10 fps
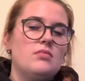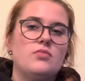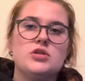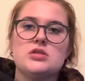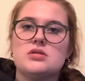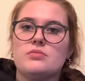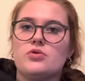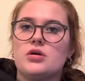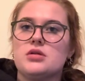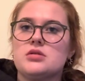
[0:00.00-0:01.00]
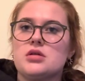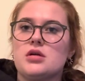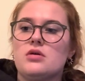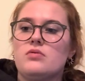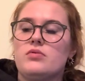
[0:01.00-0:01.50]
Which is important to
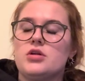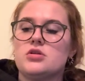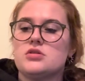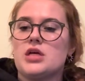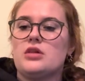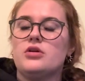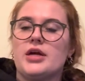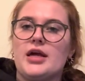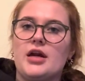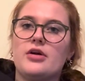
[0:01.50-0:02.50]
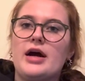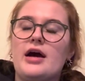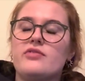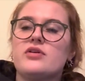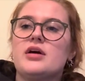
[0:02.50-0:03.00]
know when you're just like looking at a
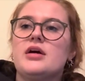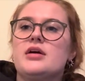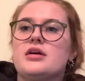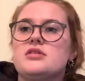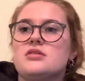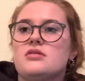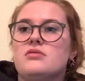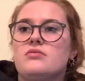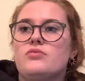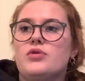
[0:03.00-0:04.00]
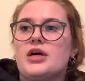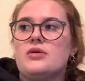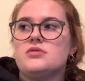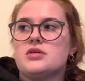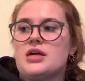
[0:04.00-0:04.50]
graph, because when I
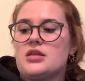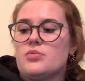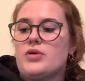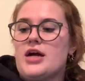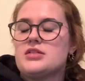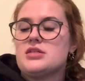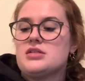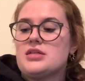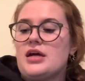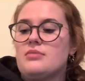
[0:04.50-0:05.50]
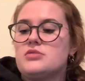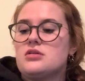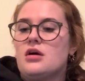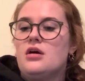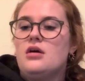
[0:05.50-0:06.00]
was looking at the practice exams
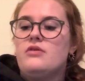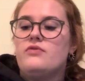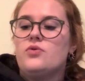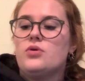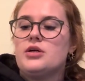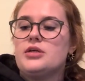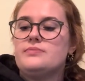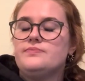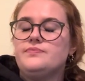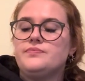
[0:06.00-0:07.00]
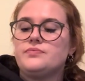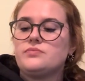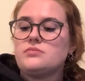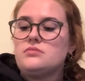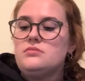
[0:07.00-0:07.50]
for
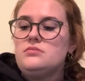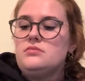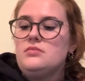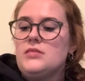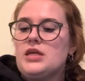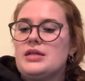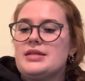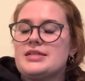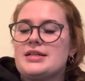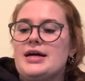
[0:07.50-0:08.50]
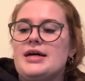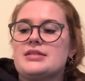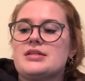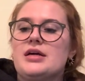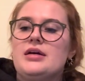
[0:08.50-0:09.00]
this
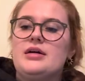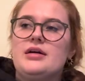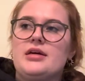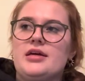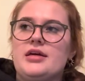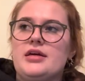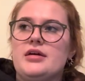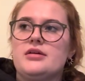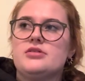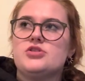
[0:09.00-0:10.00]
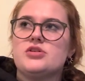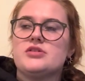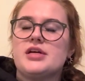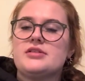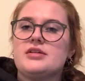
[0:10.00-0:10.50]
class, he just
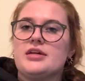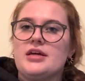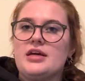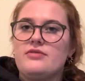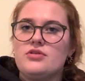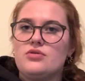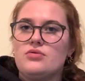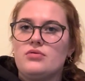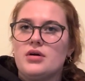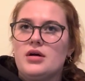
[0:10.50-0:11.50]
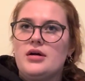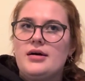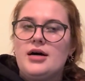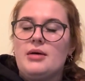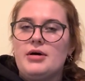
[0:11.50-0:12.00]
likes to give you
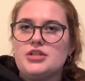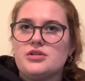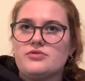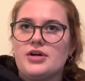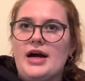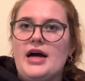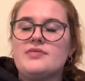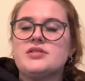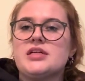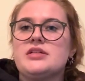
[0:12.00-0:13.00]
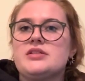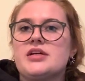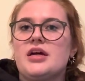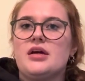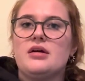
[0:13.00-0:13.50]
a bunch of graphs and
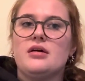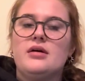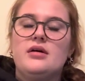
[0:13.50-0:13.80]
say,